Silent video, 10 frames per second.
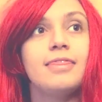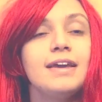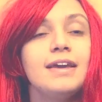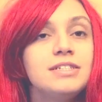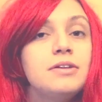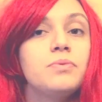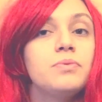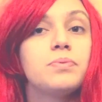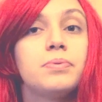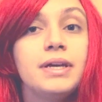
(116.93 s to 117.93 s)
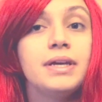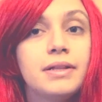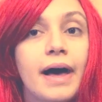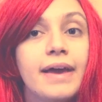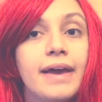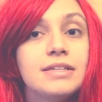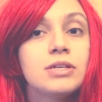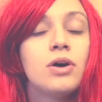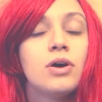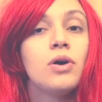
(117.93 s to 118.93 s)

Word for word: they didn't realize